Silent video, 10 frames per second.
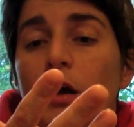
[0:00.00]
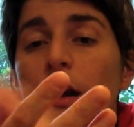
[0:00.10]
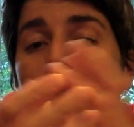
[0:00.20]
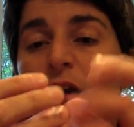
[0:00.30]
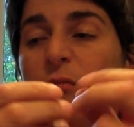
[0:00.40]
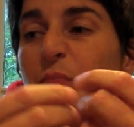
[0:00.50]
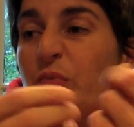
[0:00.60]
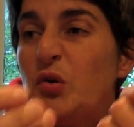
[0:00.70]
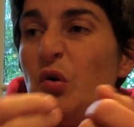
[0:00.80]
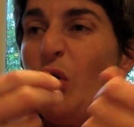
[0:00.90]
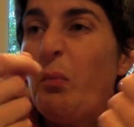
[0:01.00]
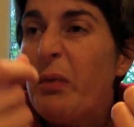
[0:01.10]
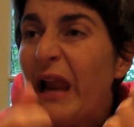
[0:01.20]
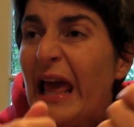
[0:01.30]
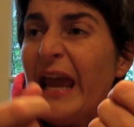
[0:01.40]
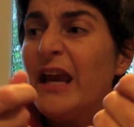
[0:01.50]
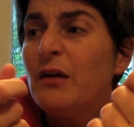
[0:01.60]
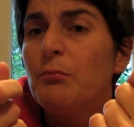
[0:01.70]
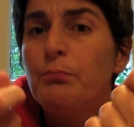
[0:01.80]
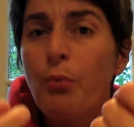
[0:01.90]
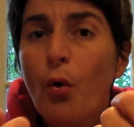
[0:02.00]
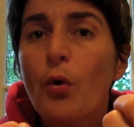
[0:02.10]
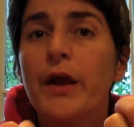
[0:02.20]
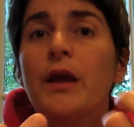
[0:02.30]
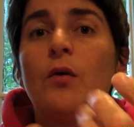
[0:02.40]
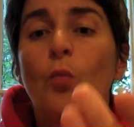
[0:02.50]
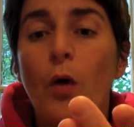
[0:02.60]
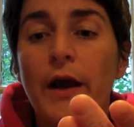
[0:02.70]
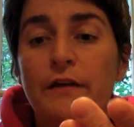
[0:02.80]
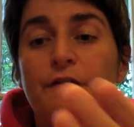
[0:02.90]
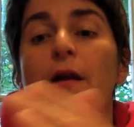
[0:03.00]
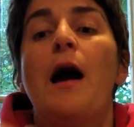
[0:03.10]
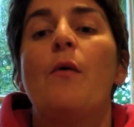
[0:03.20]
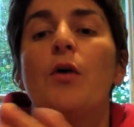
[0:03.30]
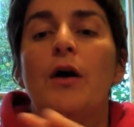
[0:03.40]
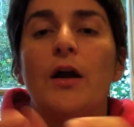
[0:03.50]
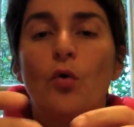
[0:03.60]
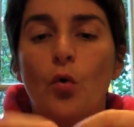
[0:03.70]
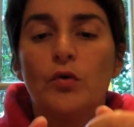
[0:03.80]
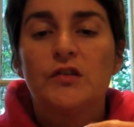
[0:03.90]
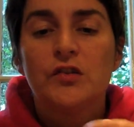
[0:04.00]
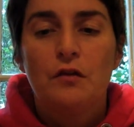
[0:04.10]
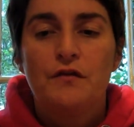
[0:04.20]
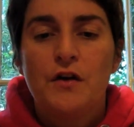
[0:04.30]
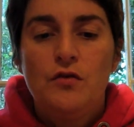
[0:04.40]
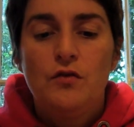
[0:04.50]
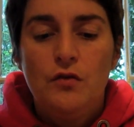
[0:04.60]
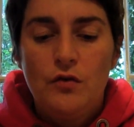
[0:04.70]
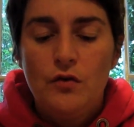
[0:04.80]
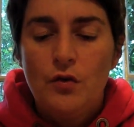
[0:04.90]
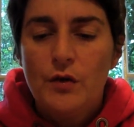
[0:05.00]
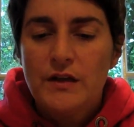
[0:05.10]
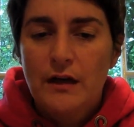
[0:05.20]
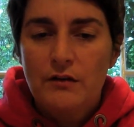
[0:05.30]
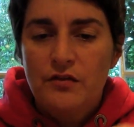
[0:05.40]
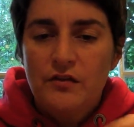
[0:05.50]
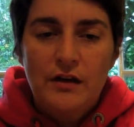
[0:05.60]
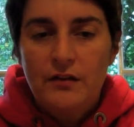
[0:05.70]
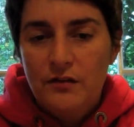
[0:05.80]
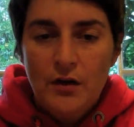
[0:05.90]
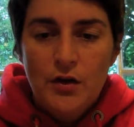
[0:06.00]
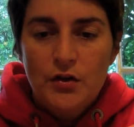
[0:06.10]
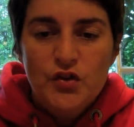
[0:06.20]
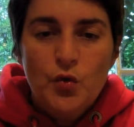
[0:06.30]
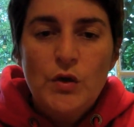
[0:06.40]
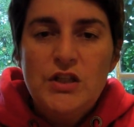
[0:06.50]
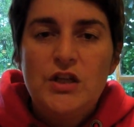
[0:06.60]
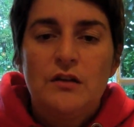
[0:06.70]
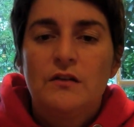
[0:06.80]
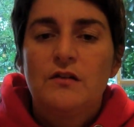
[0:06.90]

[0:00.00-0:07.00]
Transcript: like pure, plain, boring white flour and all soft, and you, you know, it kind of stays squidgy and